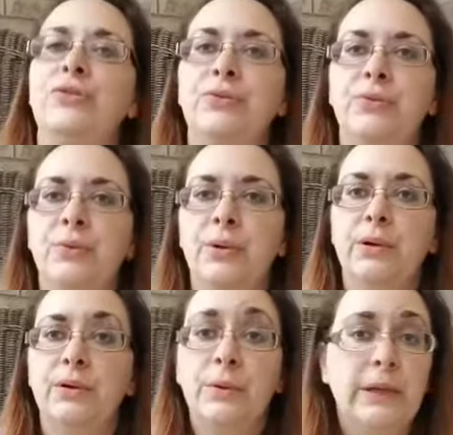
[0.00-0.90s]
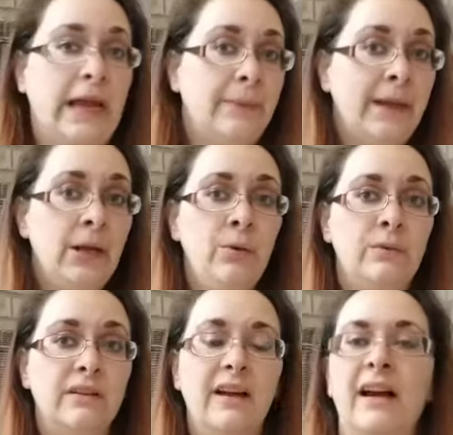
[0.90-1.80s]
to create my
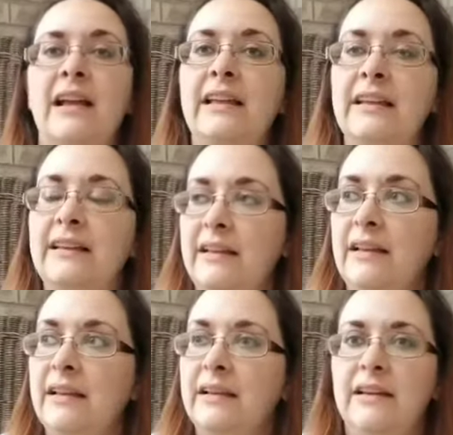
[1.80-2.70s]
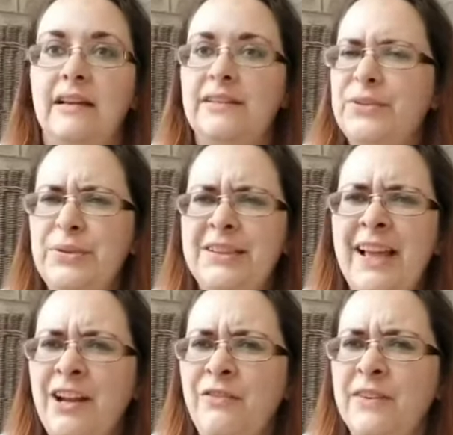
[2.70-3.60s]
own. I, I do a
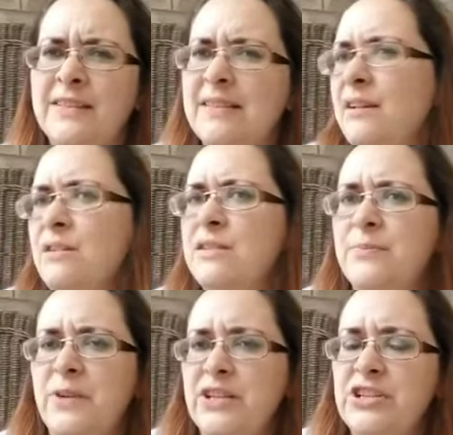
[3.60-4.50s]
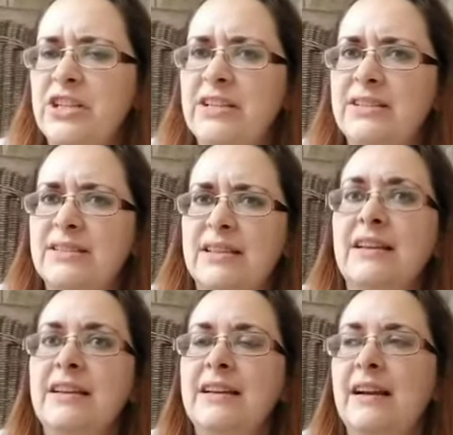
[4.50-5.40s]
lot of Excel spreadsheets
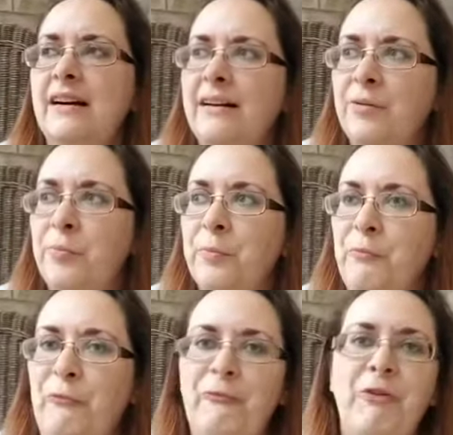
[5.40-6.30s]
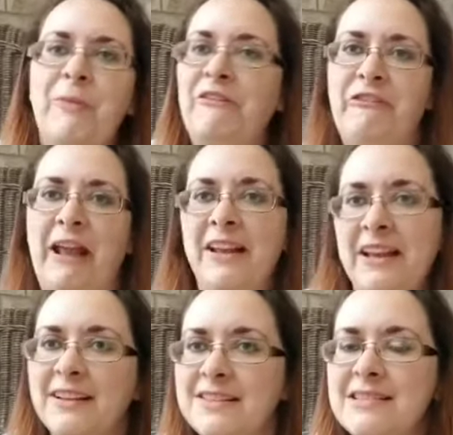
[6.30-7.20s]
um, for my
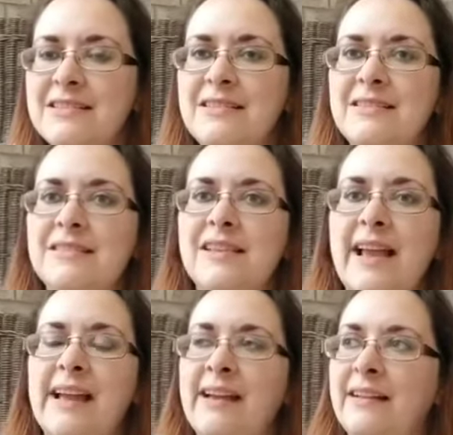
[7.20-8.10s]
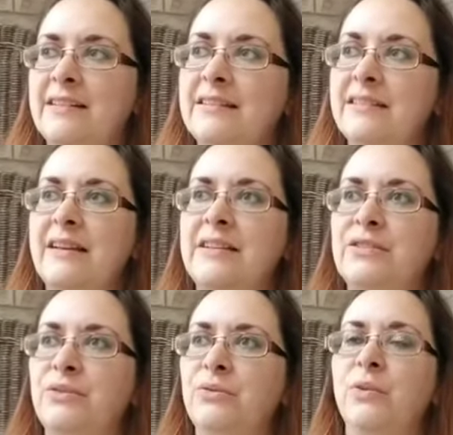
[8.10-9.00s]
finances and I
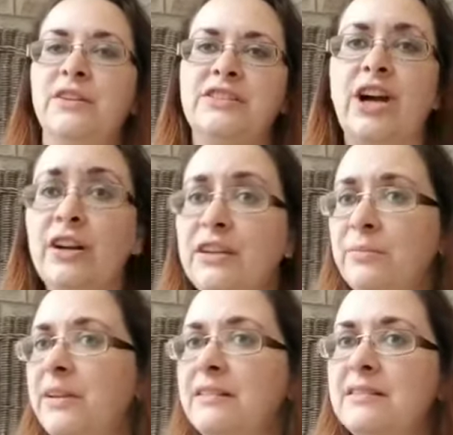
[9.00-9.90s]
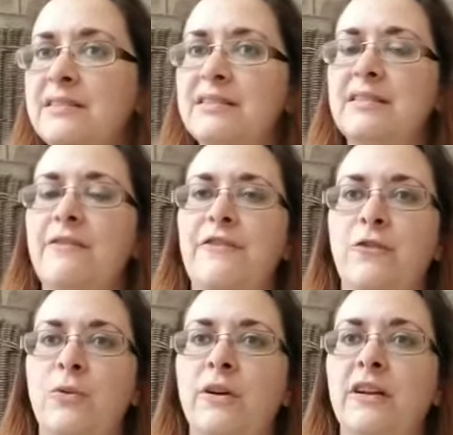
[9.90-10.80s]
do Word documents
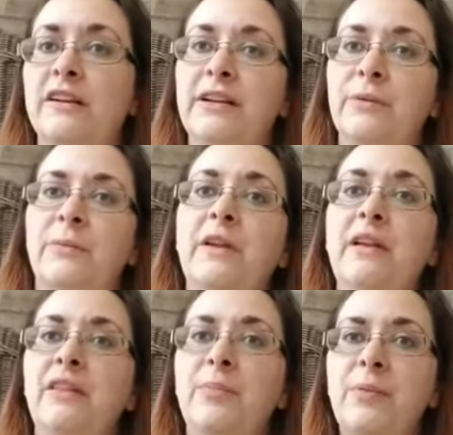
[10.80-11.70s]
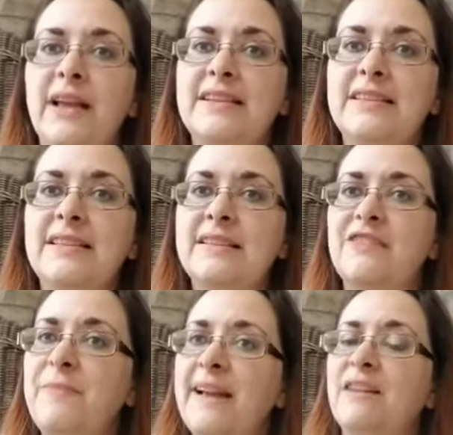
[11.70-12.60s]
for, you know, the blessings
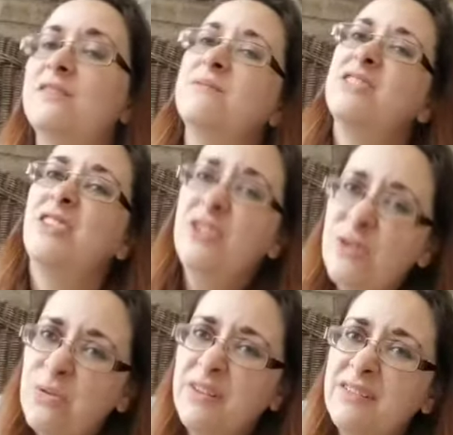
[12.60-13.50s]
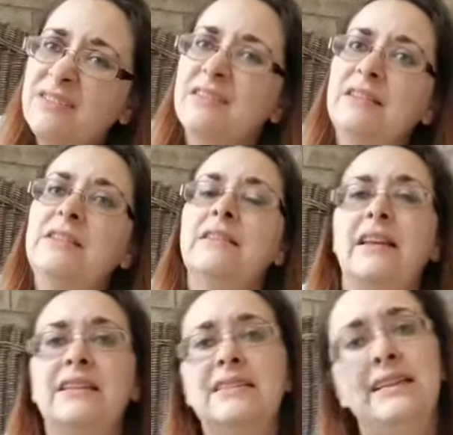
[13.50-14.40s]
of my house, which are chores,
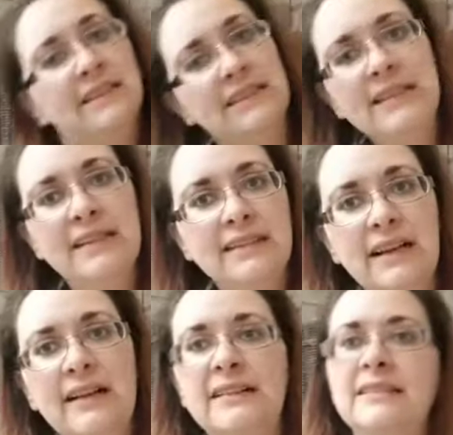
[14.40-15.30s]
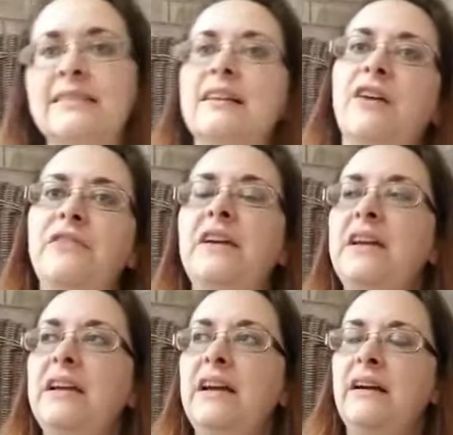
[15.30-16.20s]
things that I need to get done and stuff.
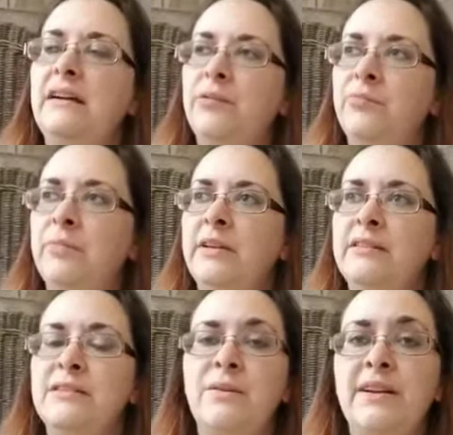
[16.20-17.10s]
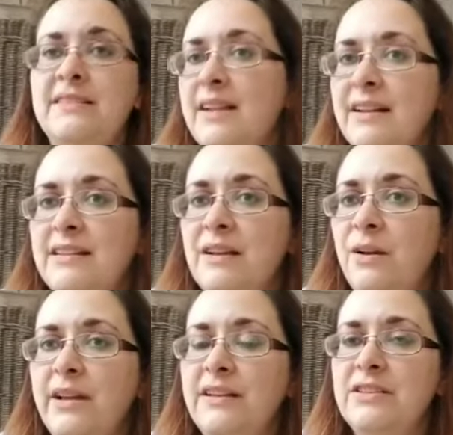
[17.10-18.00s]
Um, and so I decided to go
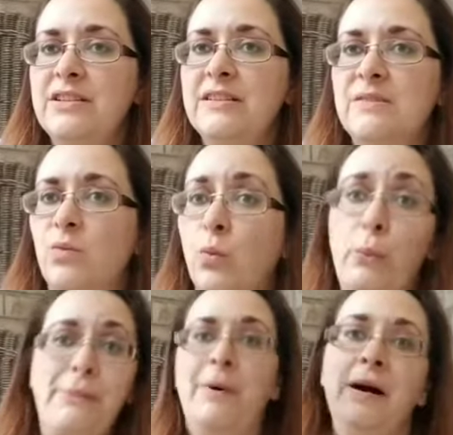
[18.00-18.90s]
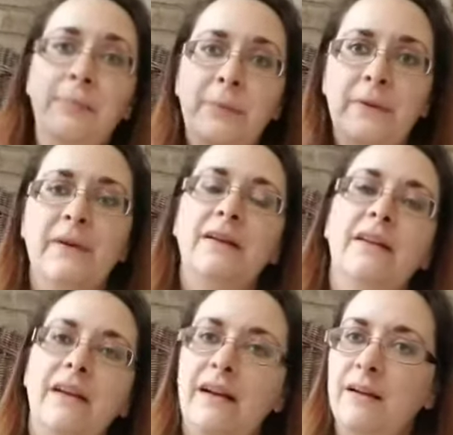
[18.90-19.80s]
ahead and just whip up
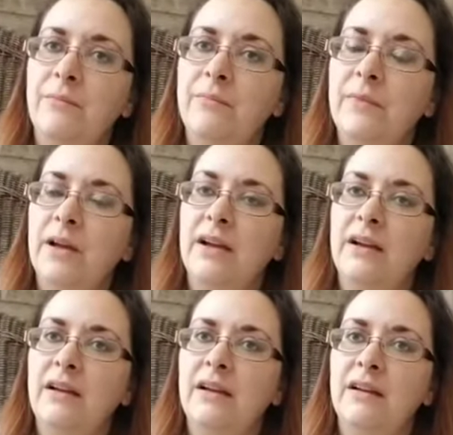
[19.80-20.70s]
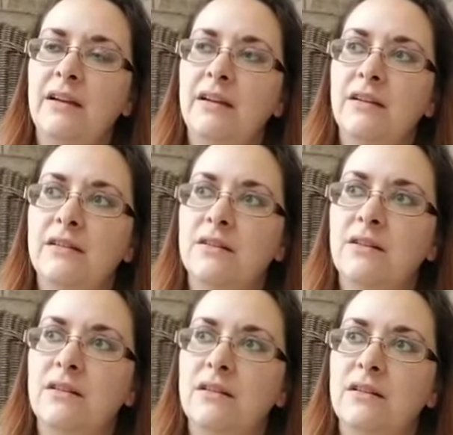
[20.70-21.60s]
um, a,
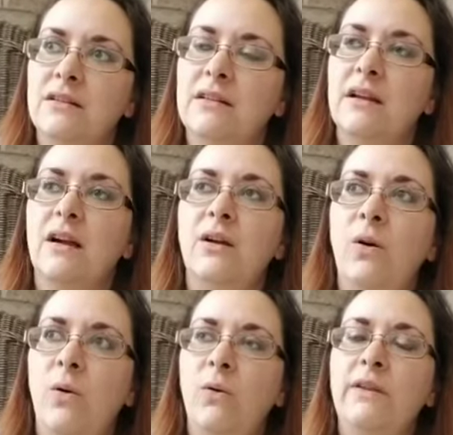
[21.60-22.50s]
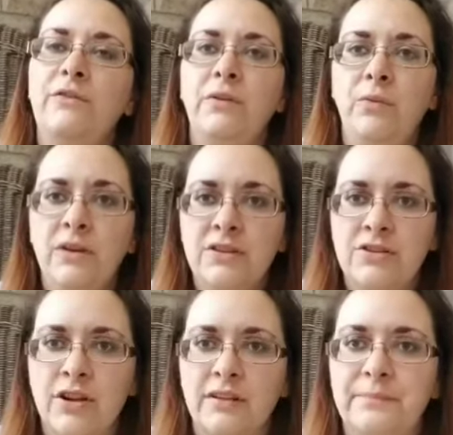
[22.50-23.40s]
a goal and rewards
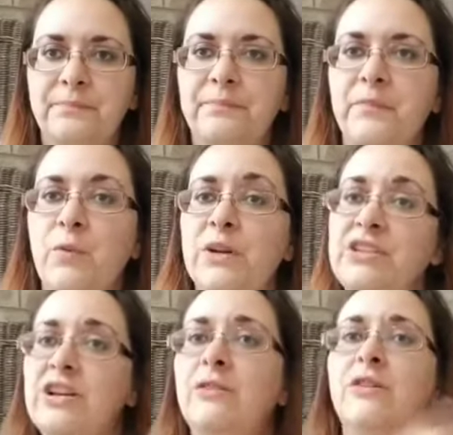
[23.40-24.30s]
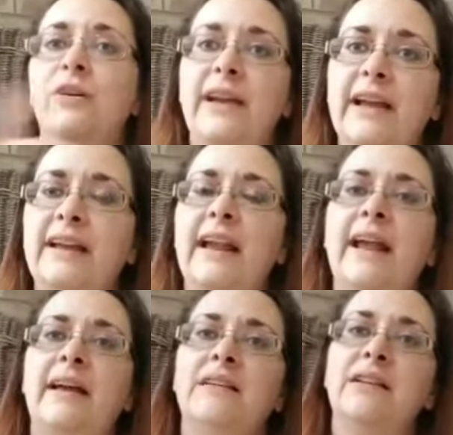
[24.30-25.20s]
chart, which I'll go ahead
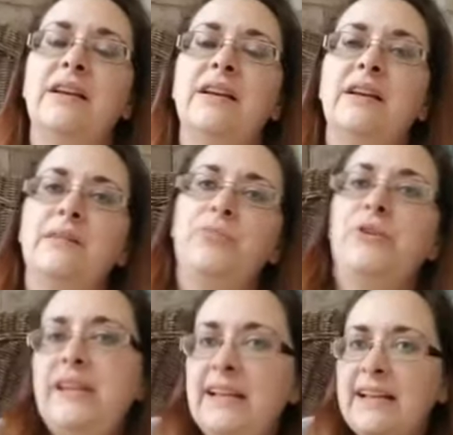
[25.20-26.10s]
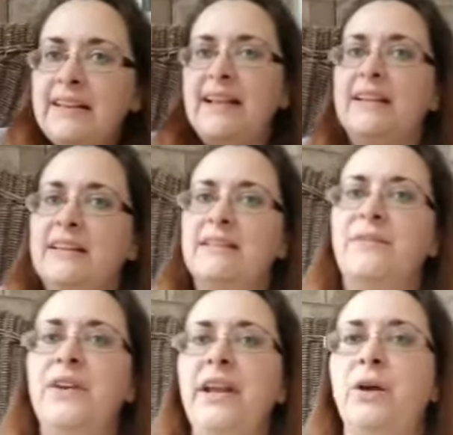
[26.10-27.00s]
and put in at the end of this
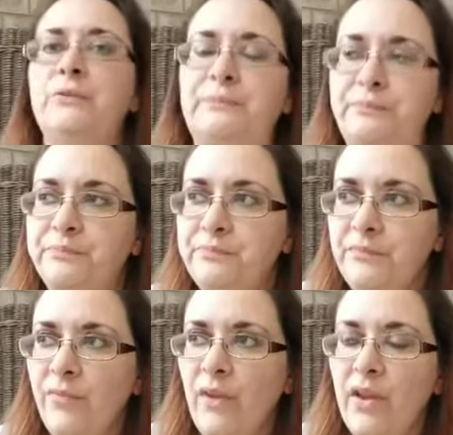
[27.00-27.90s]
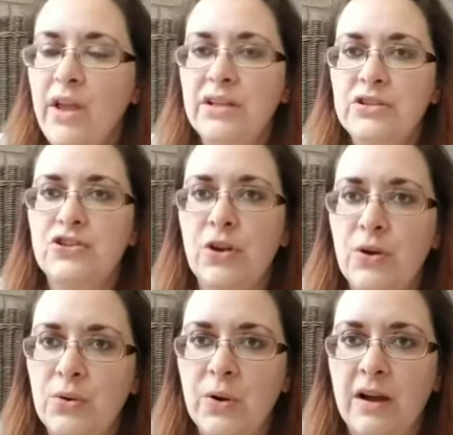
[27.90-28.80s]
video. And
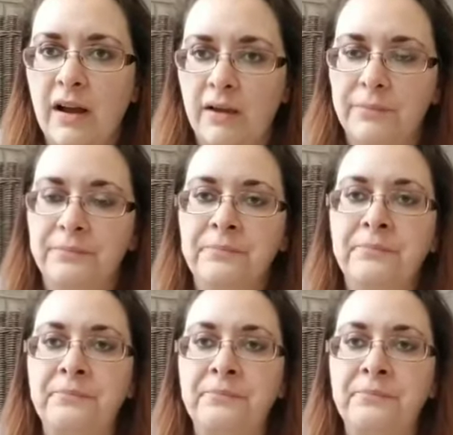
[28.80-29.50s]
so, um,